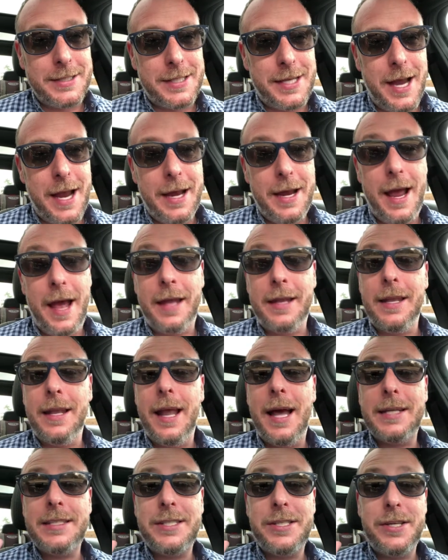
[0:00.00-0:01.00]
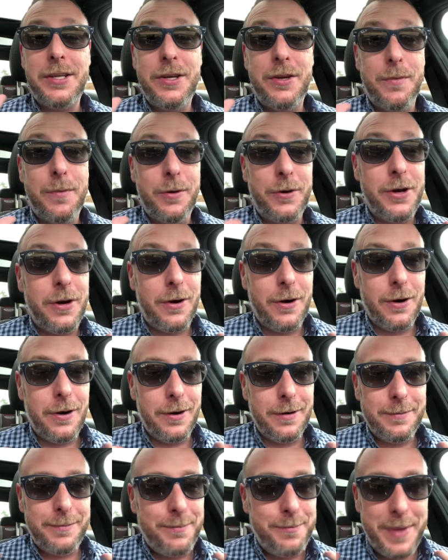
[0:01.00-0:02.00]
say, unless
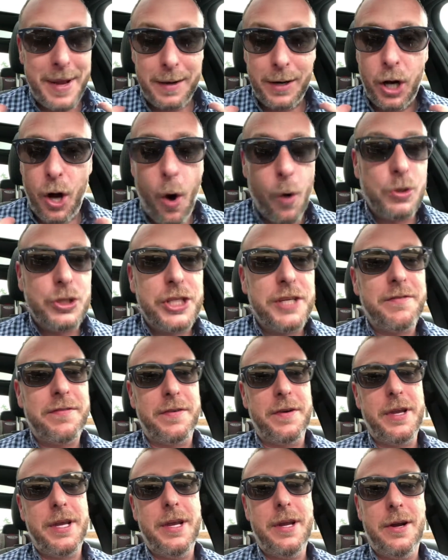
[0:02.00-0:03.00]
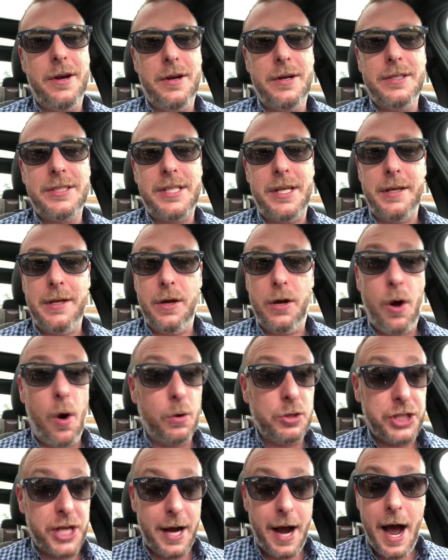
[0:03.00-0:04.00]
you've been coaching for years and you
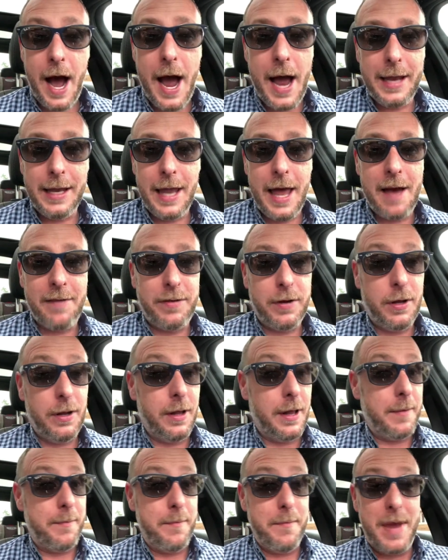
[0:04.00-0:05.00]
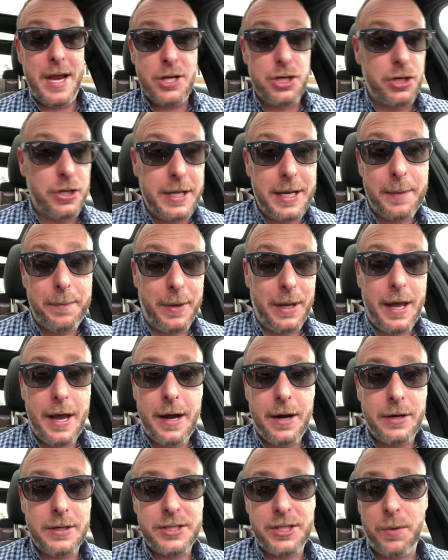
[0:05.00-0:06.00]
coach at a high level and major league
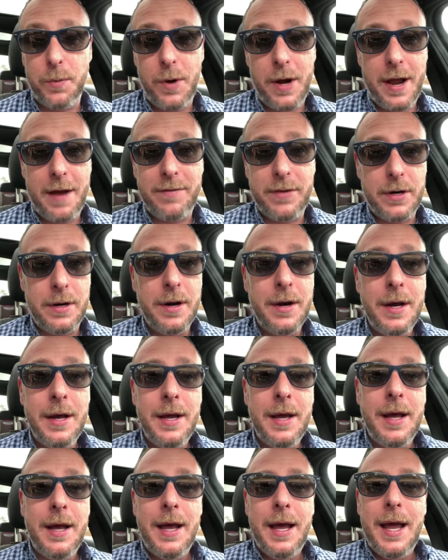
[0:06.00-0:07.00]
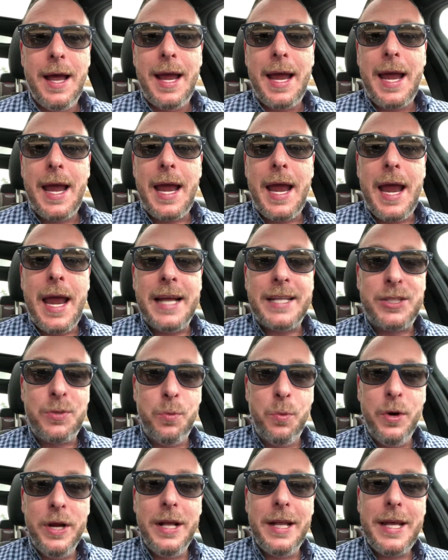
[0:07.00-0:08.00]
players or whatever, it's
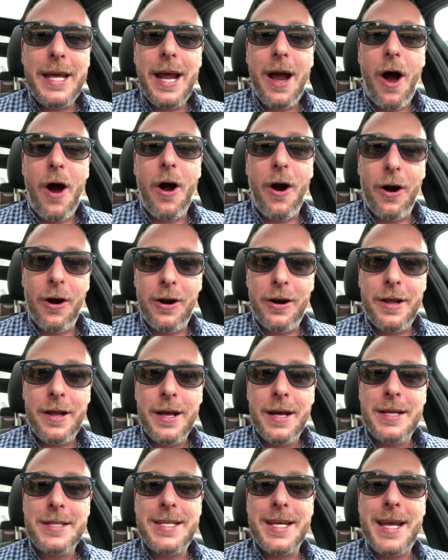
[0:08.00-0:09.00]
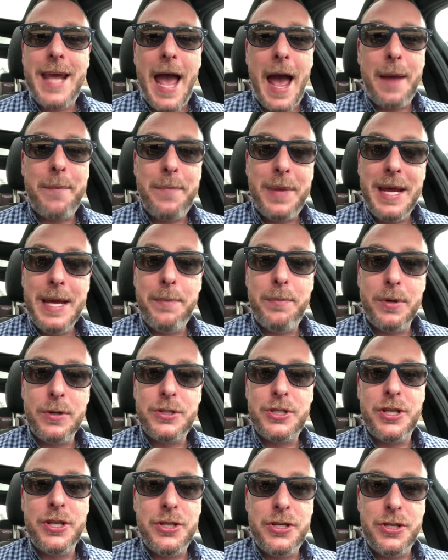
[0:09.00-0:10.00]
really hard to get people
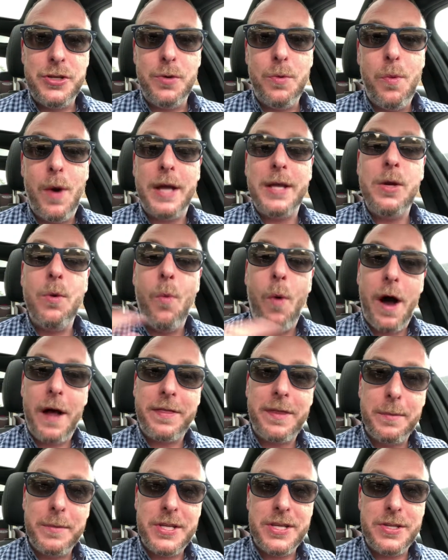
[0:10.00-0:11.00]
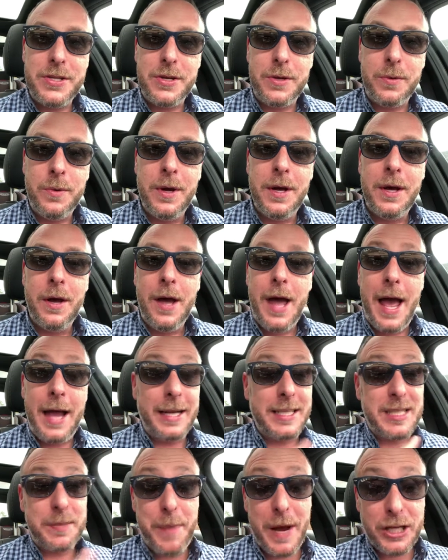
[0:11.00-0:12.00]
to do what you want them to do.
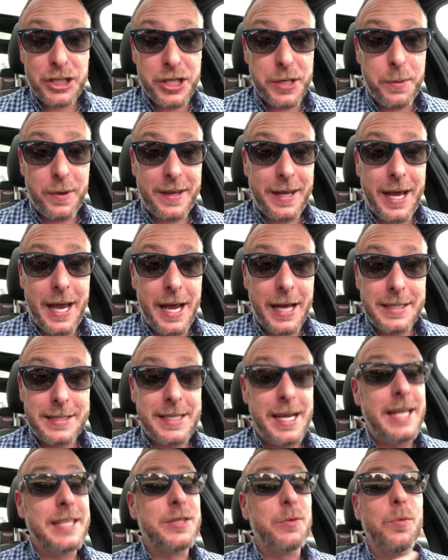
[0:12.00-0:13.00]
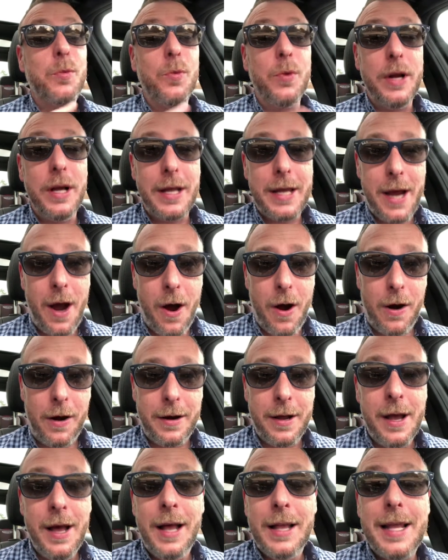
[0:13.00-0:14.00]
And especially with kids, it's really
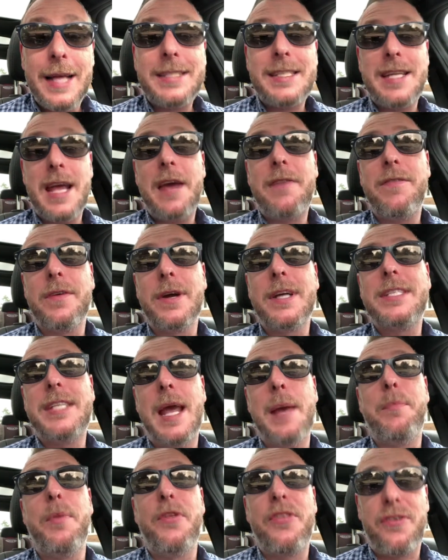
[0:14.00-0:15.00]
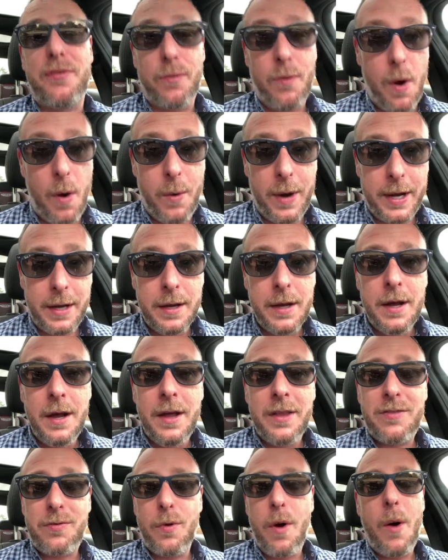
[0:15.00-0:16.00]
hard. Let's take, for example, throwing.
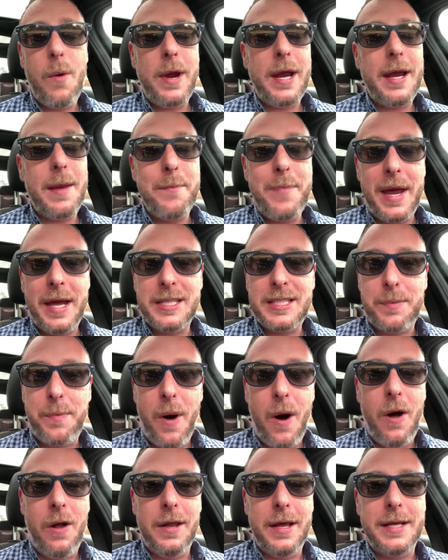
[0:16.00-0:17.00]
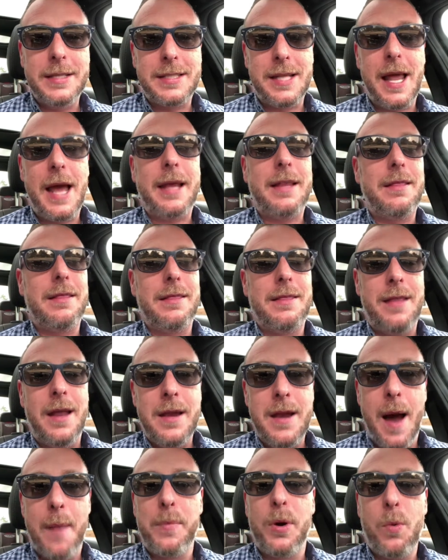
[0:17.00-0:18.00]
Throwing in baseball is like the
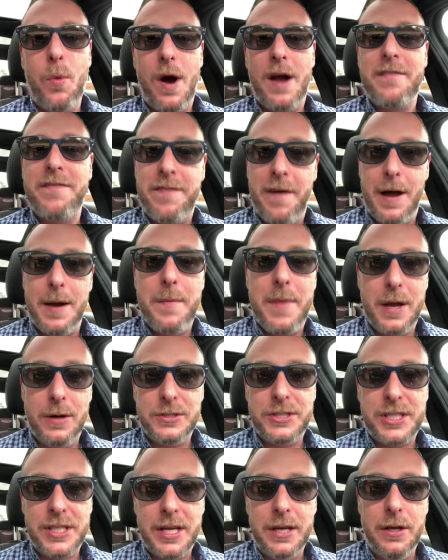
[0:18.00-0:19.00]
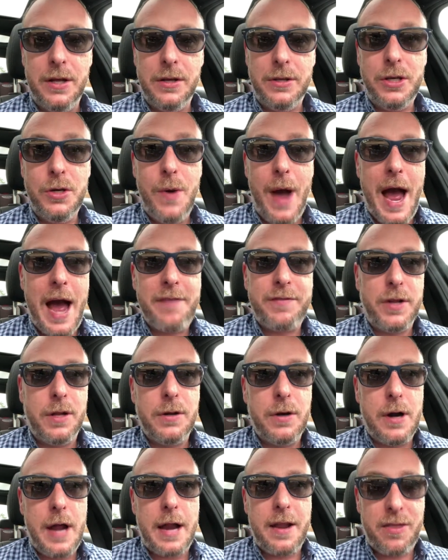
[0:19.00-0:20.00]
number one fundamental skill. You have to
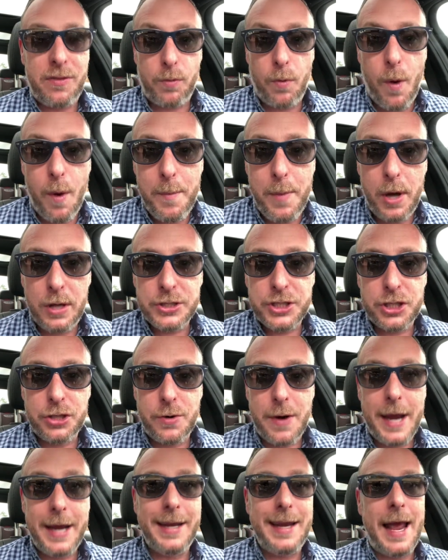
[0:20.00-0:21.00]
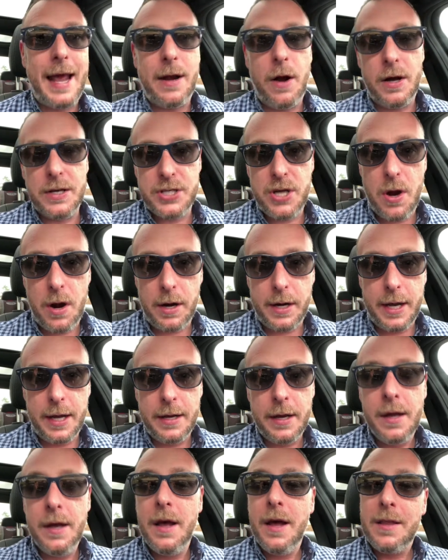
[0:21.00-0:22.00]
learn how to throw a ball straight and on
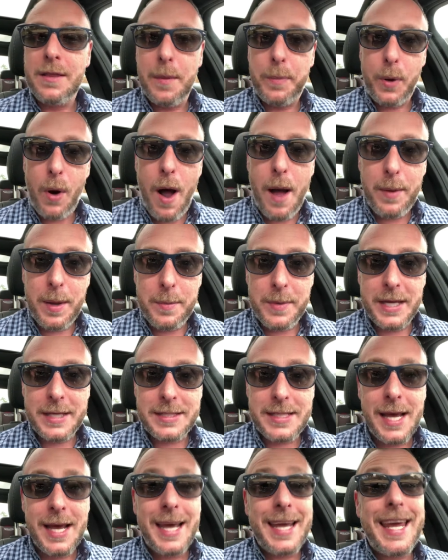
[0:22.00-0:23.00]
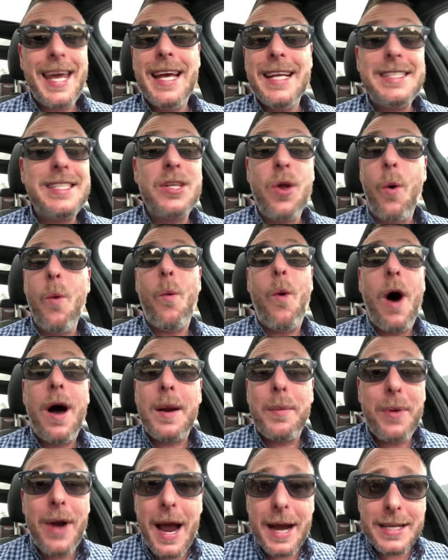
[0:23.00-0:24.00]
target. The problem is, kids don't
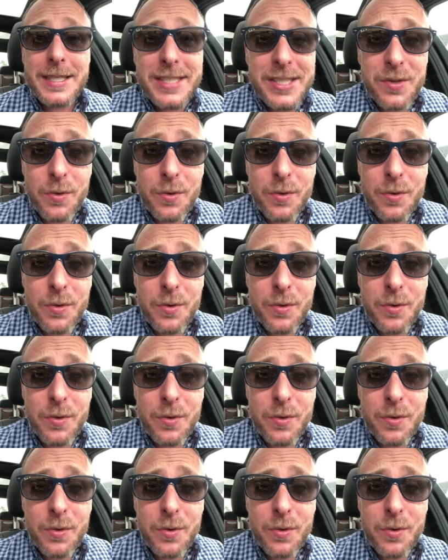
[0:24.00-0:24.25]
want to practice